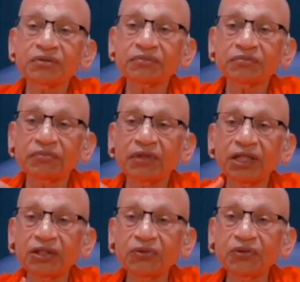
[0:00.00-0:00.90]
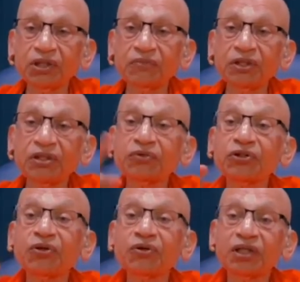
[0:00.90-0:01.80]
my duty becomes
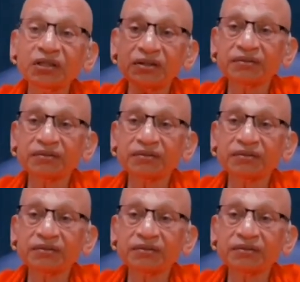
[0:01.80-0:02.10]
your right.